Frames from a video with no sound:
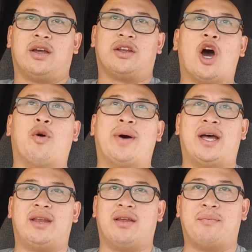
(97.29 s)
No,
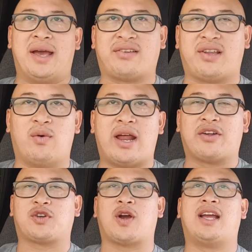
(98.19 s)
but basically what I
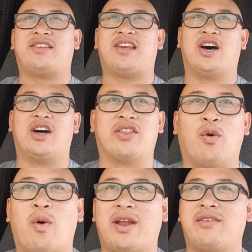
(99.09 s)
was trying to tell the
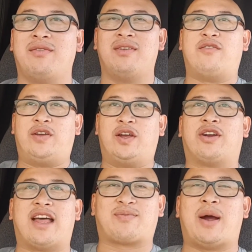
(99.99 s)
one
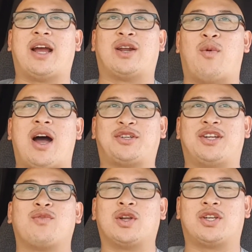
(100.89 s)
viewer that's probably gonna watch
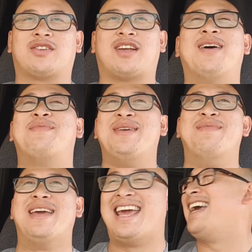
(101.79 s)
this, which is gonna be
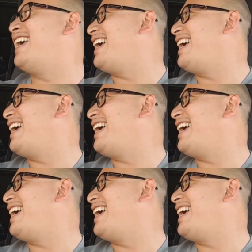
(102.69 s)
me.